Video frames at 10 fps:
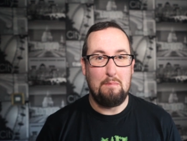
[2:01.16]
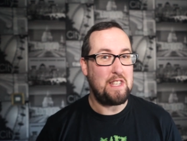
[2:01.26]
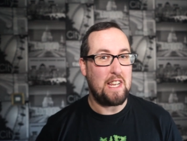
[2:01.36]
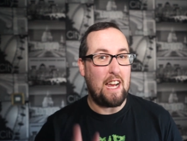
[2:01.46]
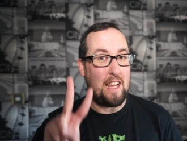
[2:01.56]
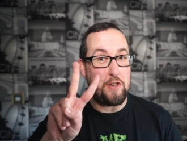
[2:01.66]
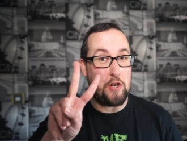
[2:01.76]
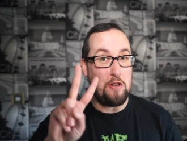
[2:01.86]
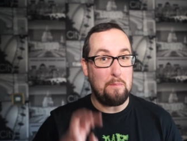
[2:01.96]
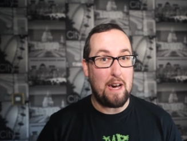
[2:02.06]
means I can add
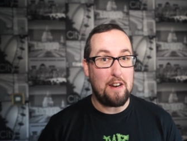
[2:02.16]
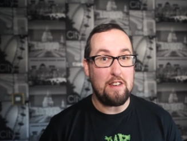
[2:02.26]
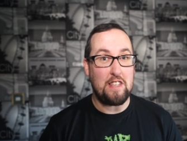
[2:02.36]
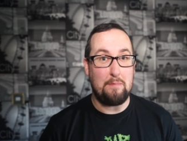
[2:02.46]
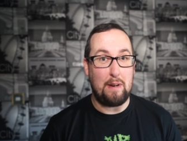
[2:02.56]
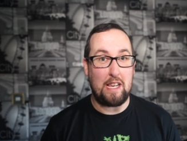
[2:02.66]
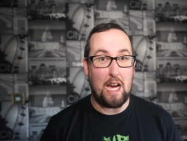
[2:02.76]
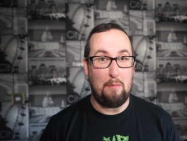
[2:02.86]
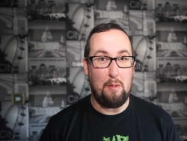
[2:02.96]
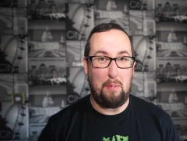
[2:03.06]
two batteries to my camera,